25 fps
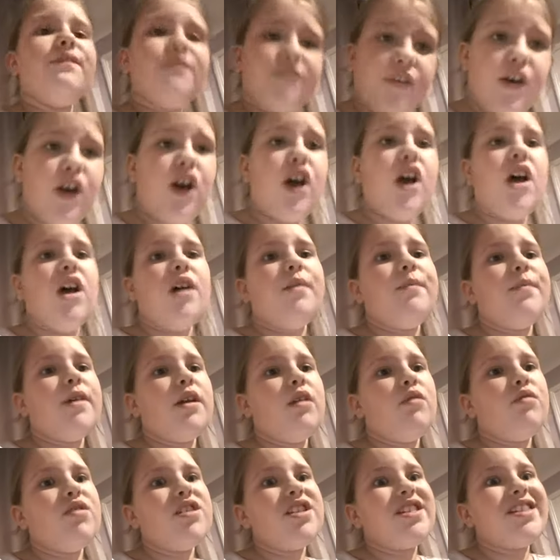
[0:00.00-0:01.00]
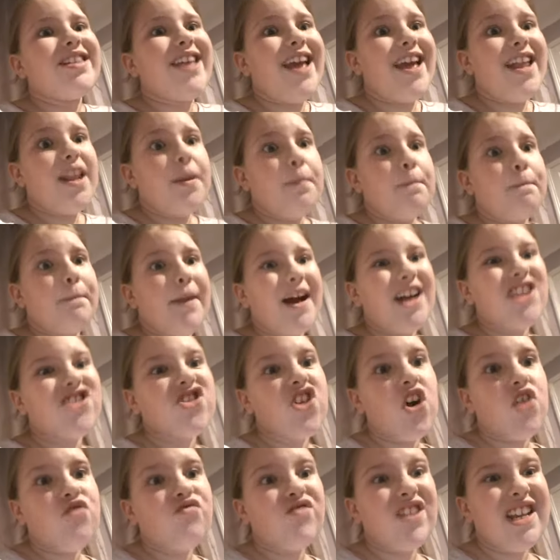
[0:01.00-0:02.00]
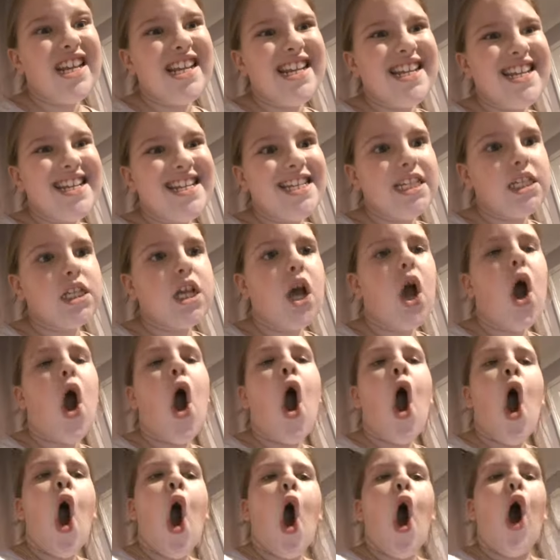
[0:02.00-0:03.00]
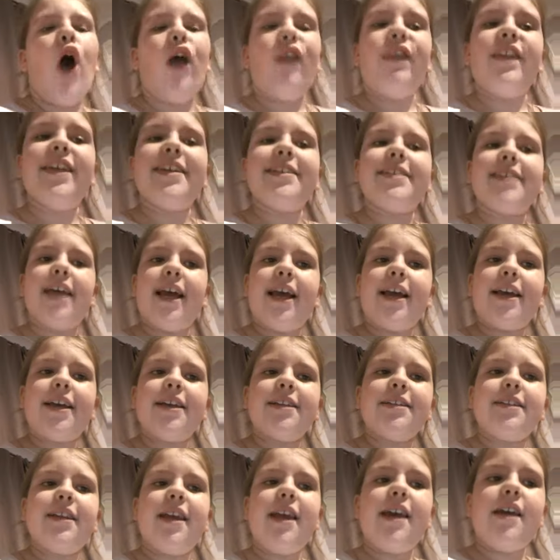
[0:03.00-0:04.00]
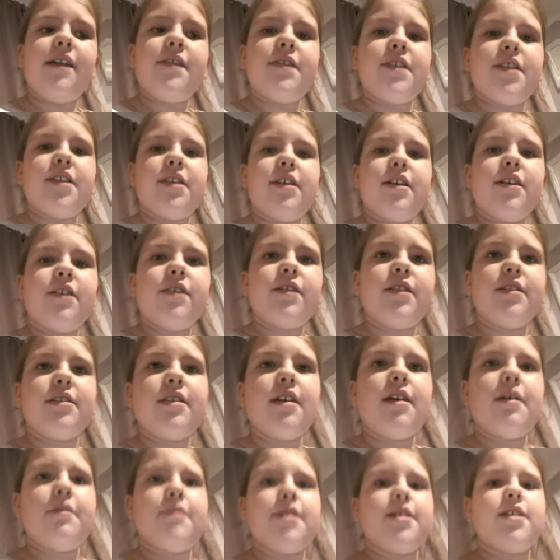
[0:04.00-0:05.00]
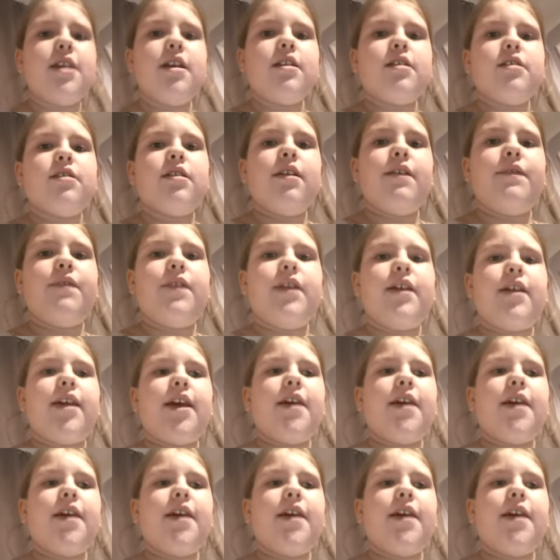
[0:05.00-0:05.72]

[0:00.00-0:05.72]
Furby with dead batteries. On the second day of Christmas, Sophie